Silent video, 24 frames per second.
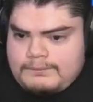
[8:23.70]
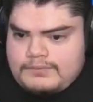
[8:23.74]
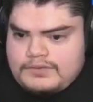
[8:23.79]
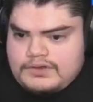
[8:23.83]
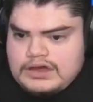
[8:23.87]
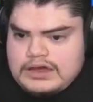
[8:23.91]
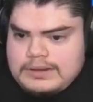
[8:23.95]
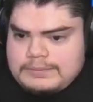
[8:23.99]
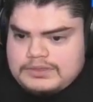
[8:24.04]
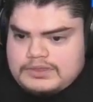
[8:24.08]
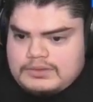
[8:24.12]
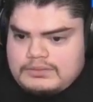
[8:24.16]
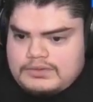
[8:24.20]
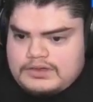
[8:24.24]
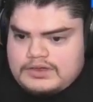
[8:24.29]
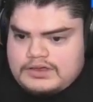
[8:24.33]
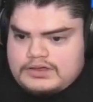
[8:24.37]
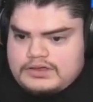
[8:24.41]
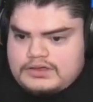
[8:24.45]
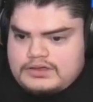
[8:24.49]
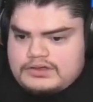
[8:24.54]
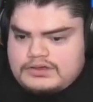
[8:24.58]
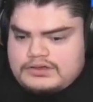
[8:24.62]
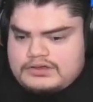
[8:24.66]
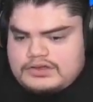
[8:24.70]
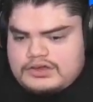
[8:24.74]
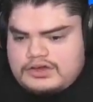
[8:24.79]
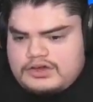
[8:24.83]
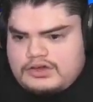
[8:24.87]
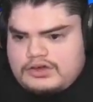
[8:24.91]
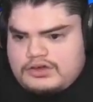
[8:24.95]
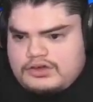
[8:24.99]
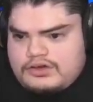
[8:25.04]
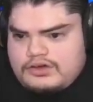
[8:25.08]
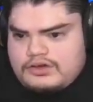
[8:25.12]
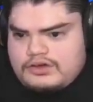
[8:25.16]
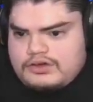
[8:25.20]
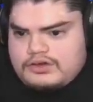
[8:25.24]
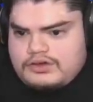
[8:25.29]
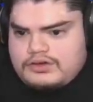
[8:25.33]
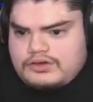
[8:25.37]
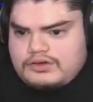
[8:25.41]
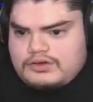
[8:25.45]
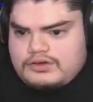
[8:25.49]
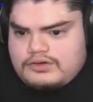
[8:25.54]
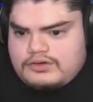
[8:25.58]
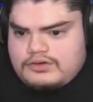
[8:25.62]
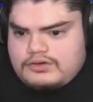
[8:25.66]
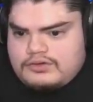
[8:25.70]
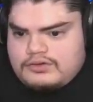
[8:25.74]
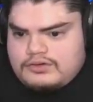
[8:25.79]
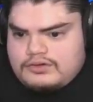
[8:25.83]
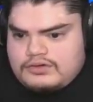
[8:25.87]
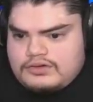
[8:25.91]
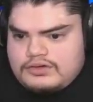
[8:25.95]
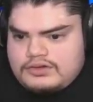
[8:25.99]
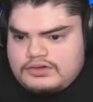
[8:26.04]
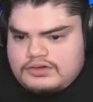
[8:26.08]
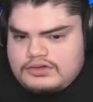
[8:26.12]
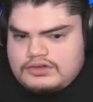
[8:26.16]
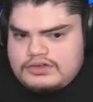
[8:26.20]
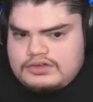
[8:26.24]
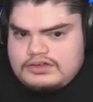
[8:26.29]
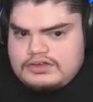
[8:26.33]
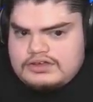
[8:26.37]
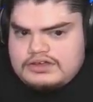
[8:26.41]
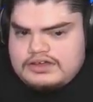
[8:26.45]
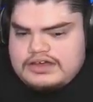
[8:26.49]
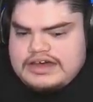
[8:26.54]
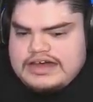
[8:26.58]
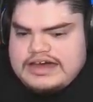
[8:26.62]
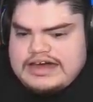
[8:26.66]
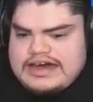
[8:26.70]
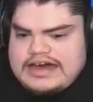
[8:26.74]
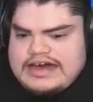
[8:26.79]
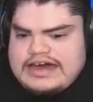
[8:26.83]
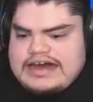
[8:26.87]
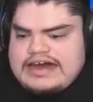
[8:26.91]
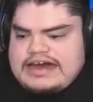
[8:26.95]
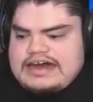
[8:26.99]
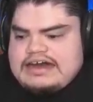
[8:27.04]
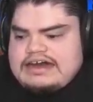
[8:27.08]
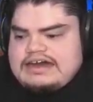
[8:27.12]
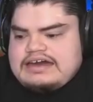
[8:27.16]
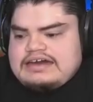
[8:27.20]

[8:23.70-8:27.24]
Up the middle. No. Ah.